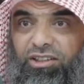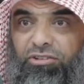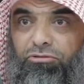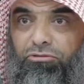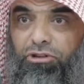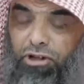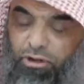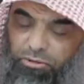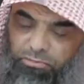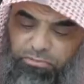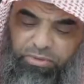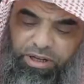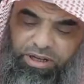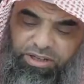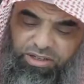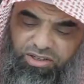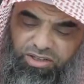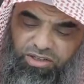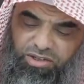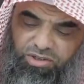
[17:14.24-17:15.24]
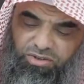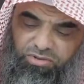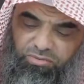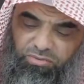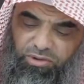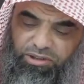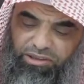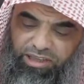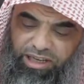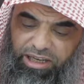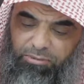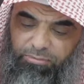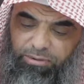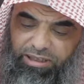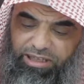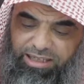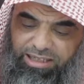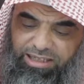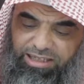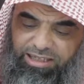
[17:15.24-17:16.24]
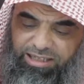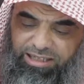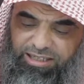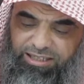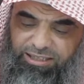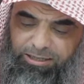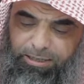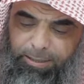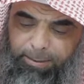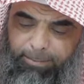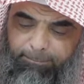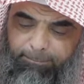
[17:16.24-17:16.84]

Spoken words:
recompense will take place.